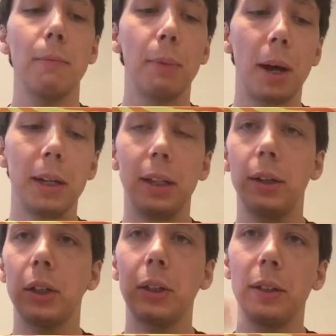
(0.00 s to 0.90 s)
but there
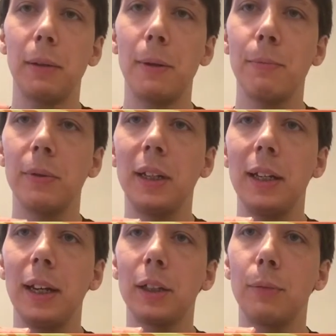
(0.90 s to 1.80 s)
are certainly people in
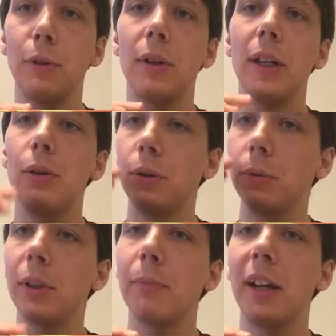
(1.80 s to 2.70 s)
the EDS community who could
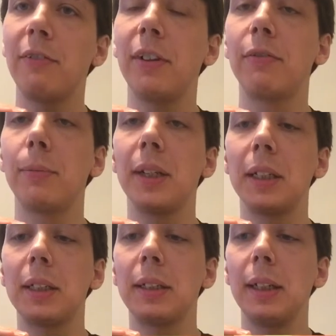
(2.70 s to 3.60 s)
really benefit from
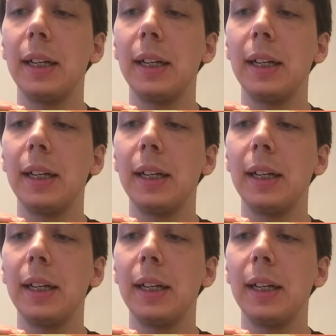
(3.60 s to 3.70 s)
this,